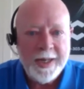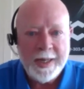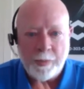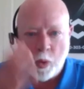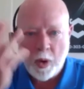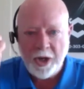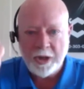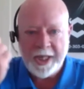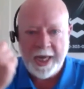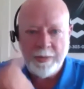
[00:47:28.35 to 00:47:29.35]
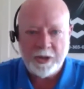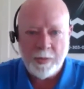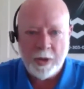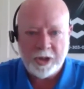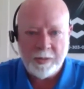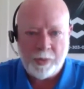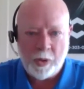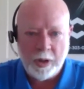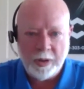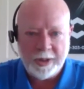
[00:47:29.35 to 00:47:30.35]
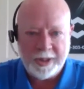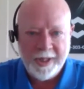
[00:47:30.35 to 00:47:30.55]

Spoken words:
Number one, your team is most important,